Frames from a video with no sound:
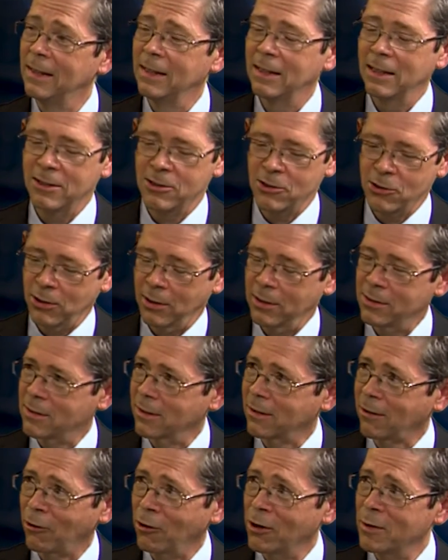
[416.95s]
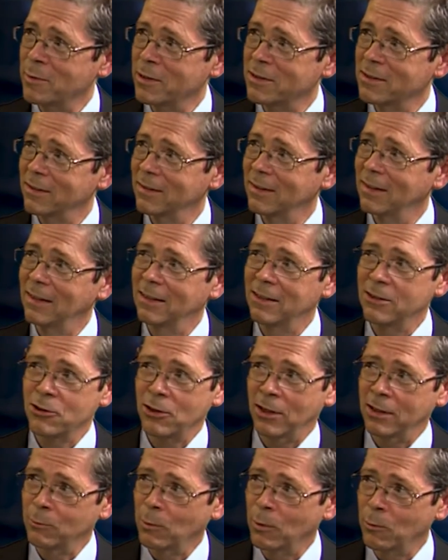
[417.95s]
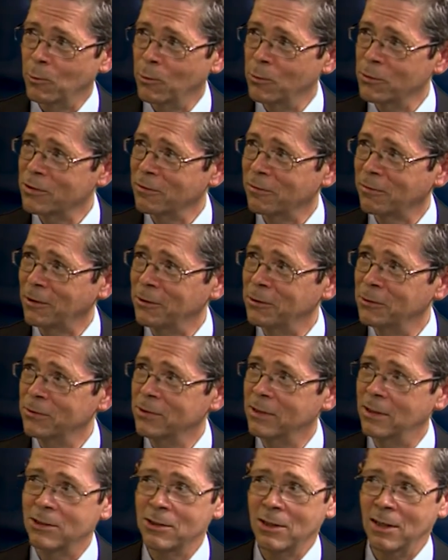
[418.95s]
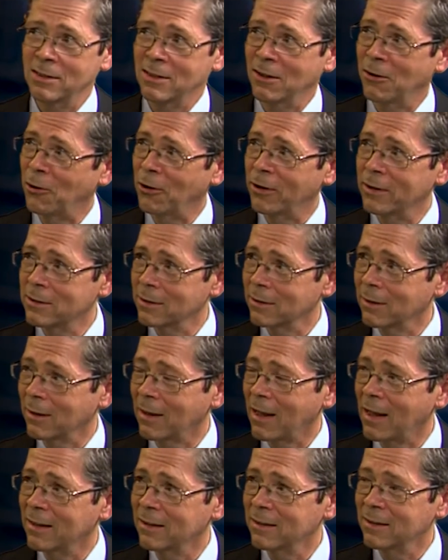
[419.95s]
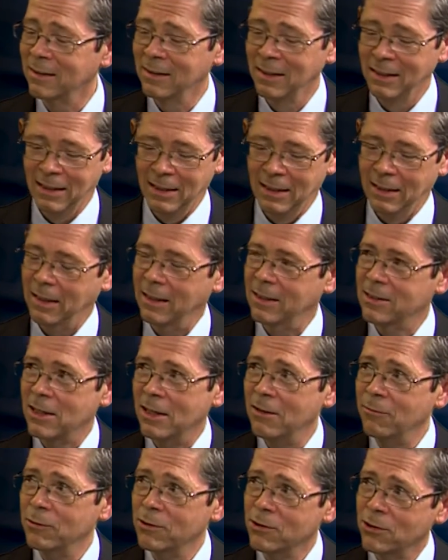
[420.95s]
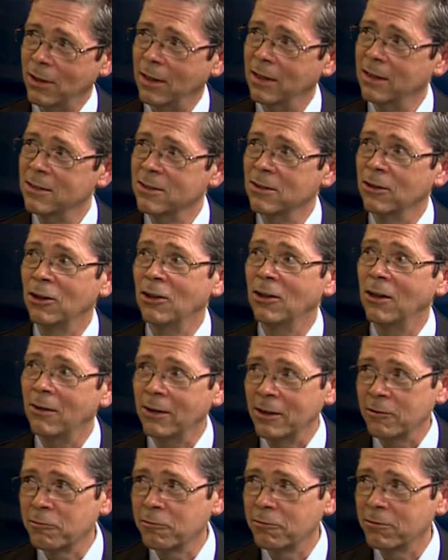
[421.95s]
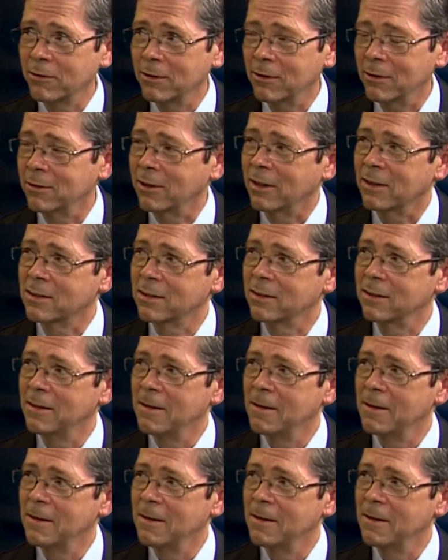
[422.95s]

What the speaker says: It's changed the climate, it's changed where water flows, it's changed the height of the land, it's even changed life on it.